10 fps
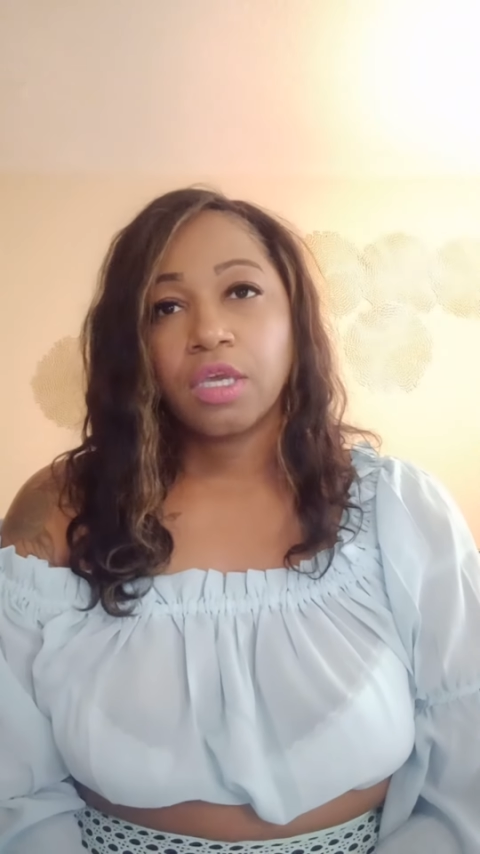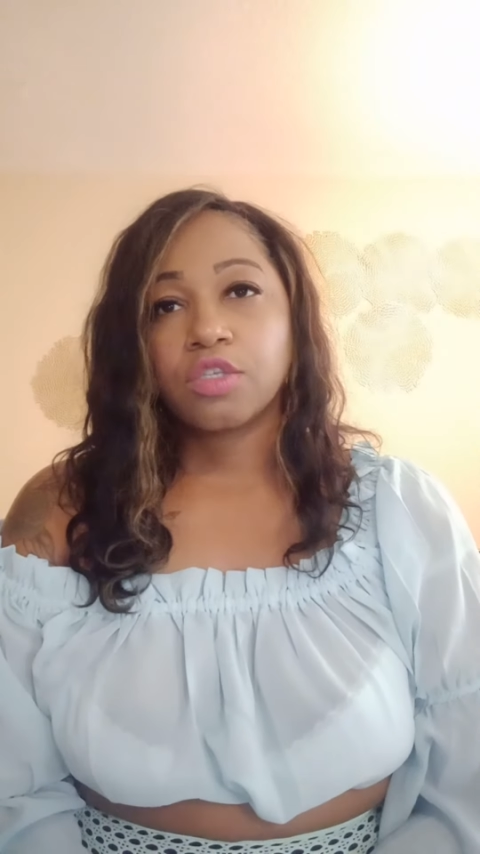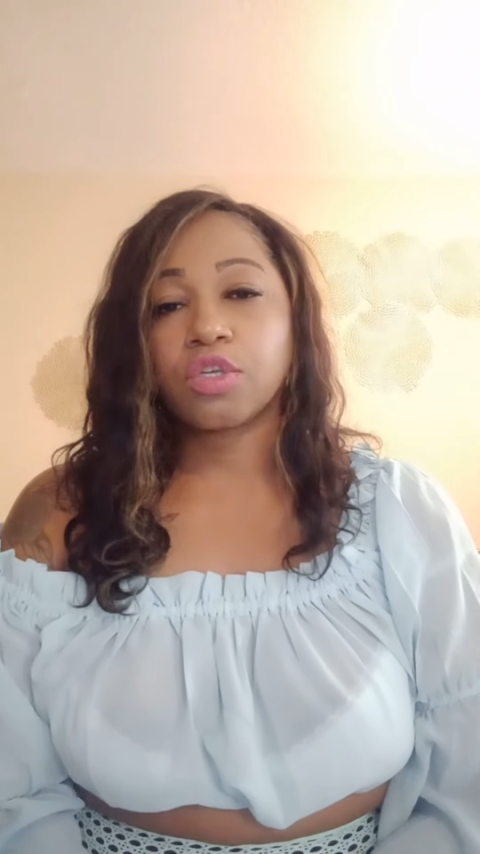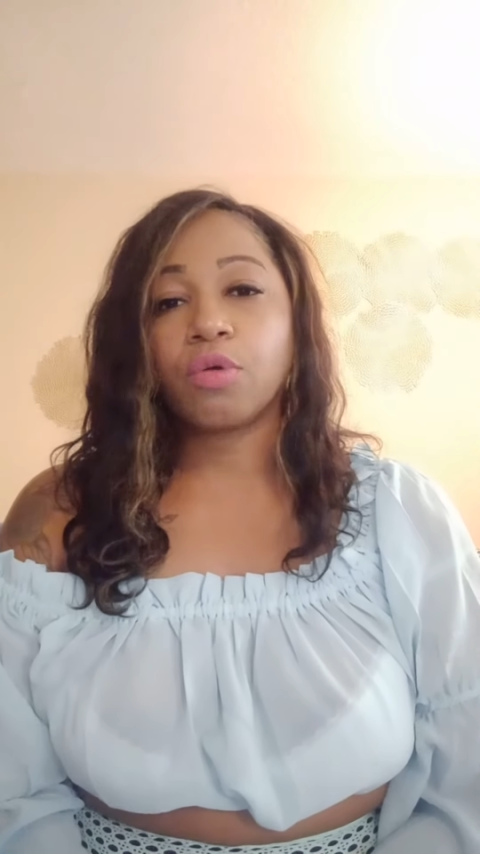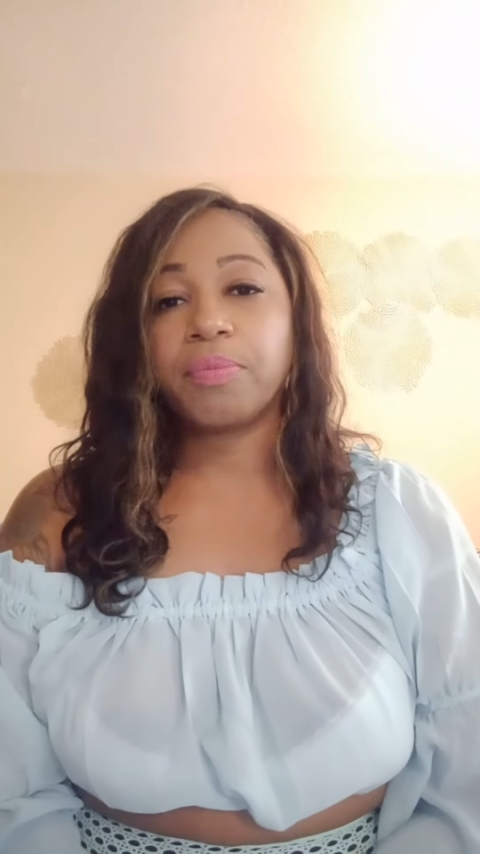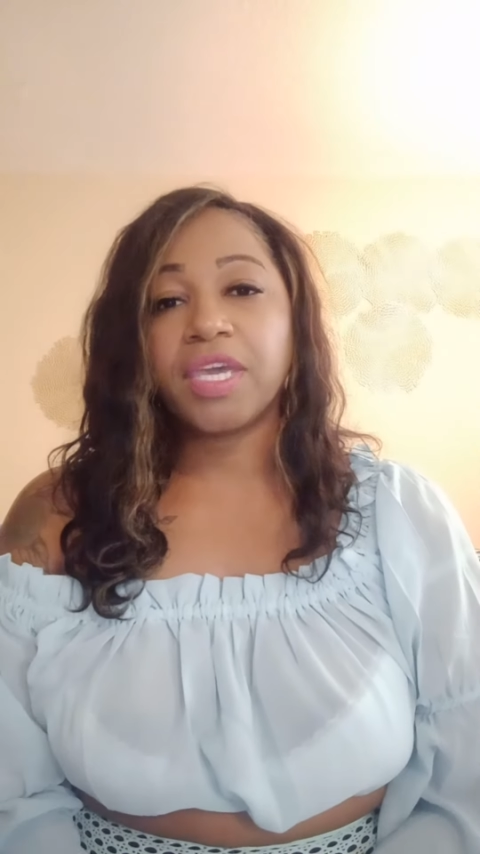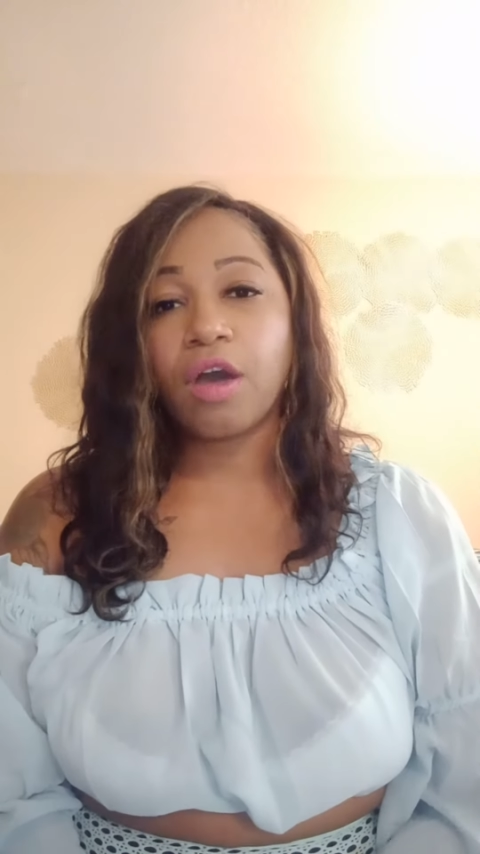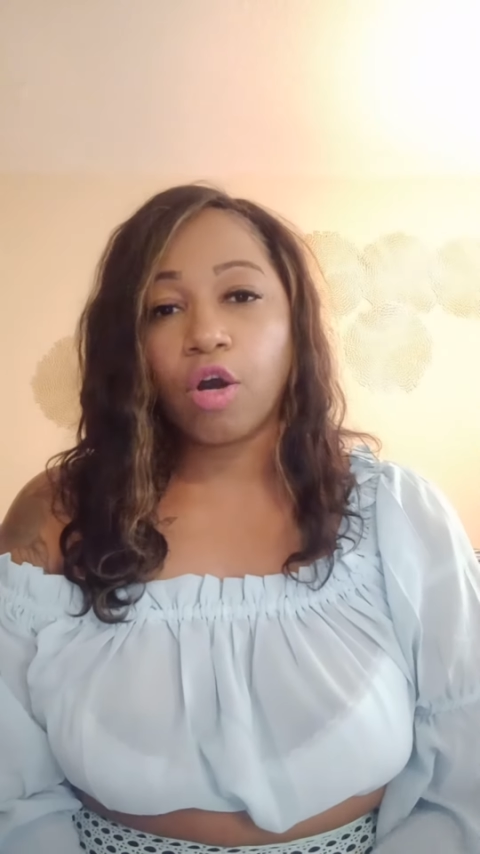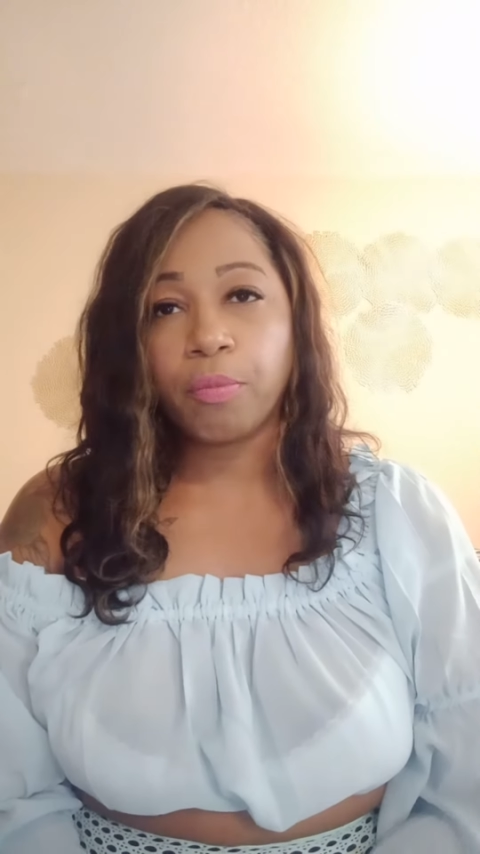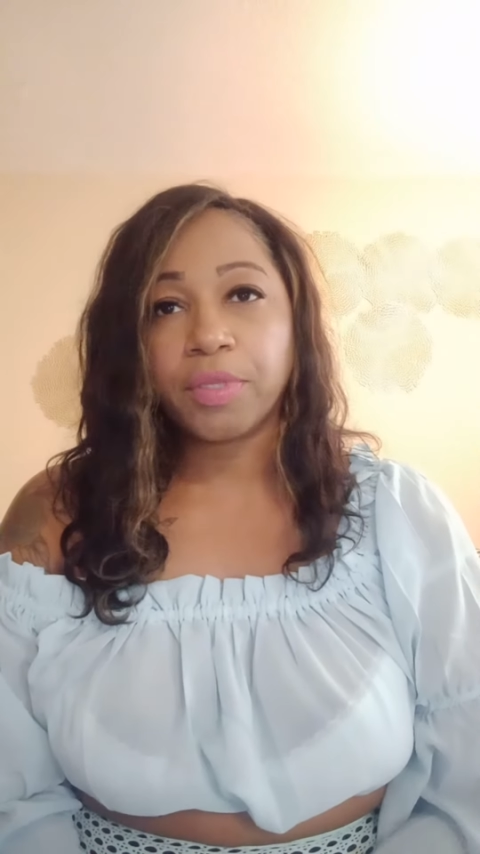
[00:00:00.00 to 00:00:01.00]
So
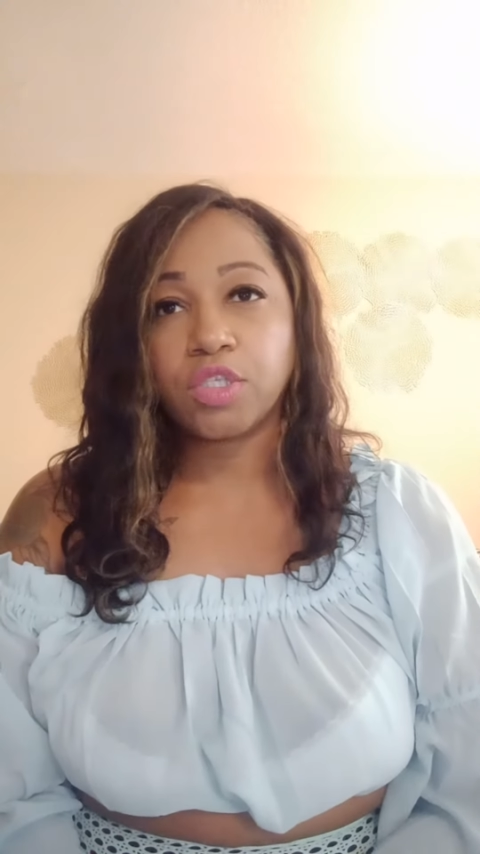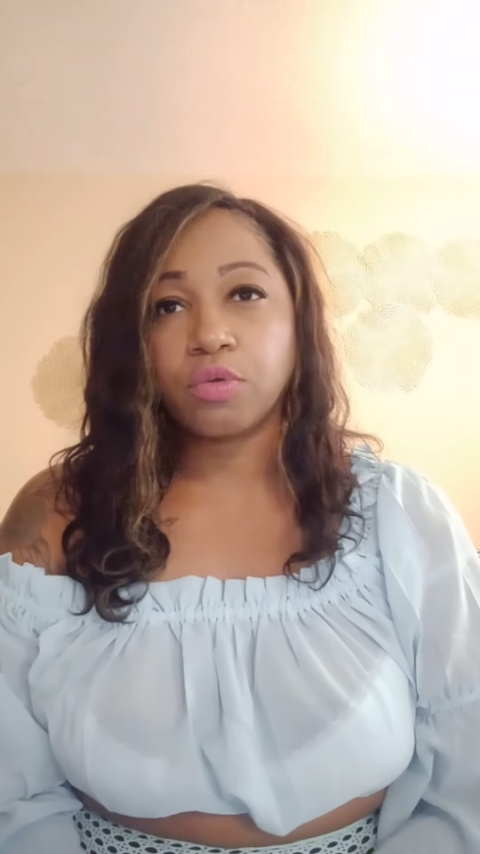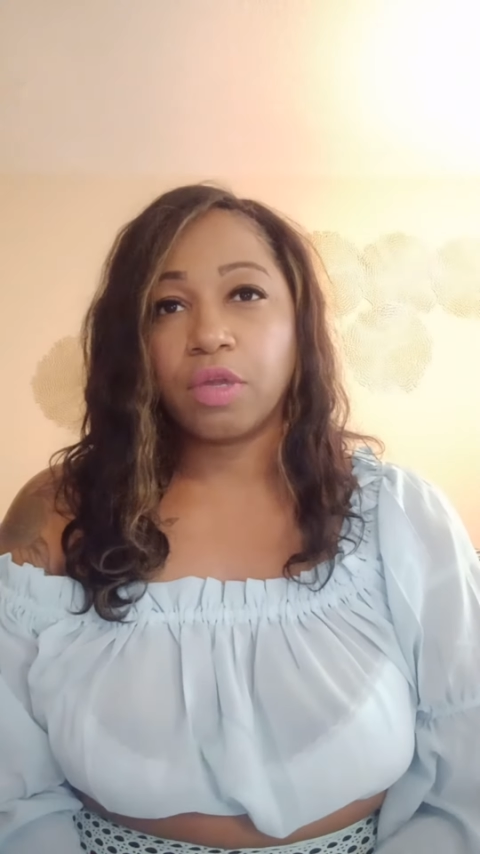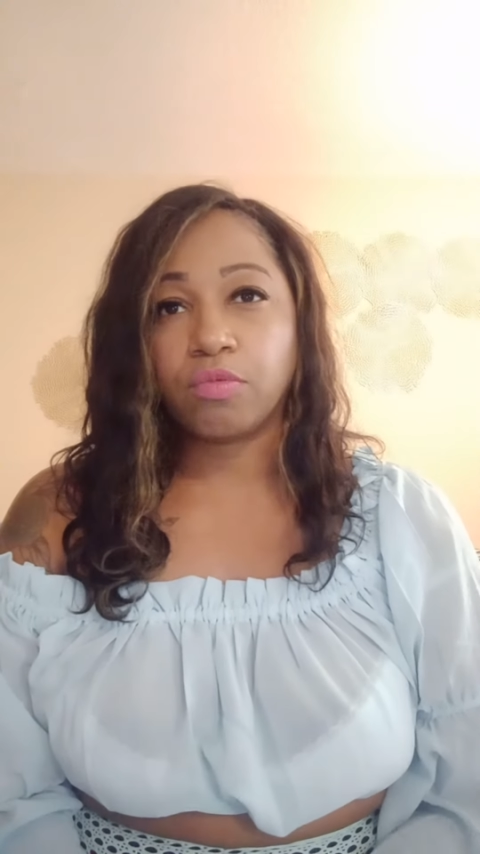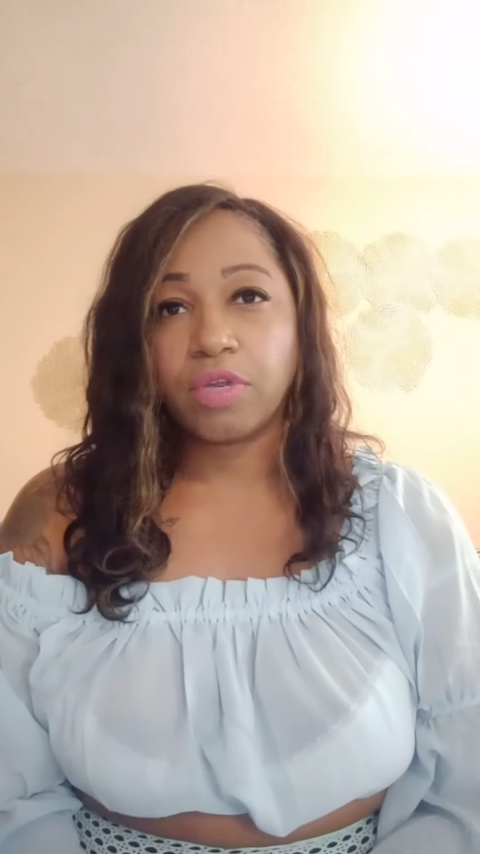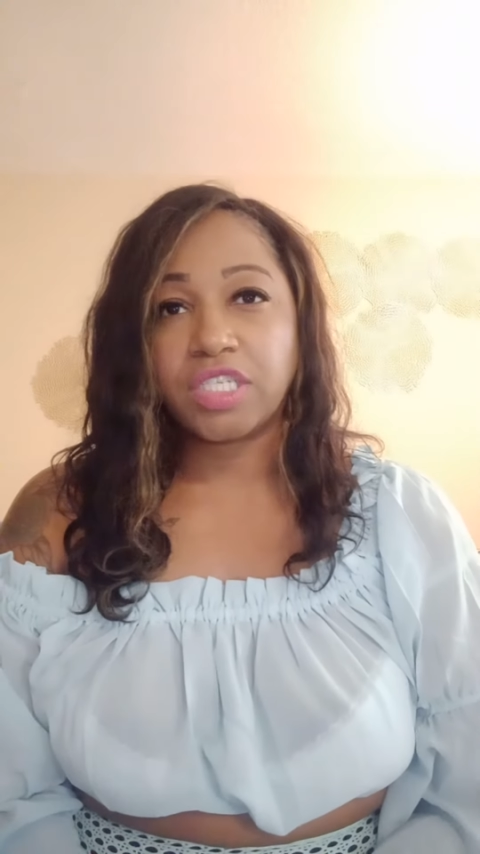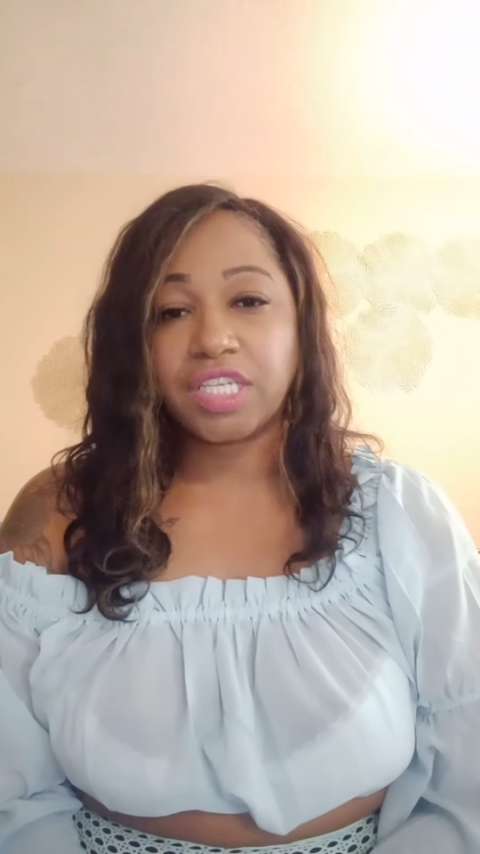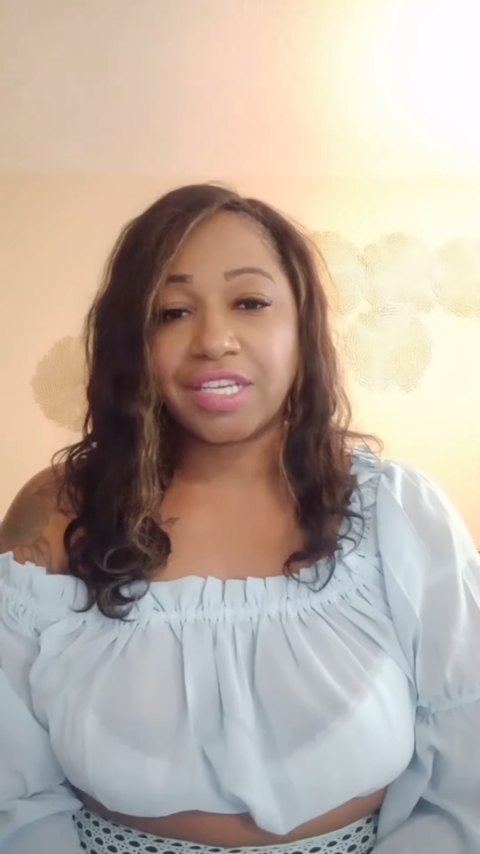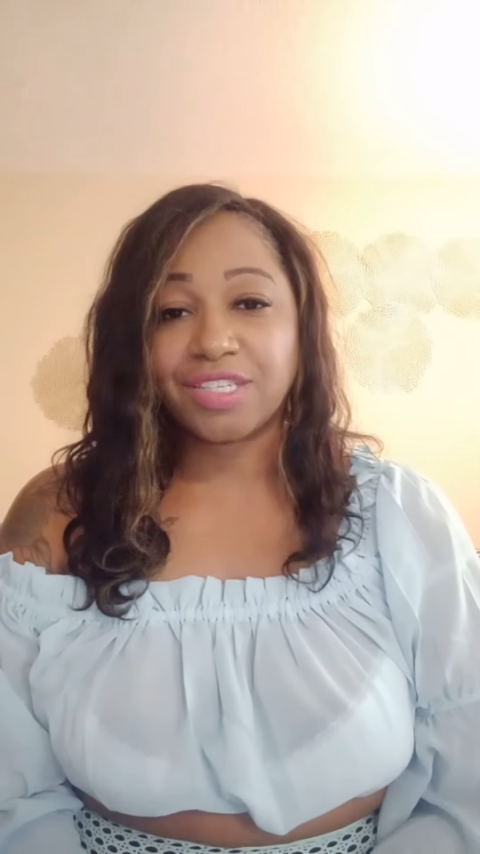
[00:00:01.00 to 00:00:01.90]
be open to enriching,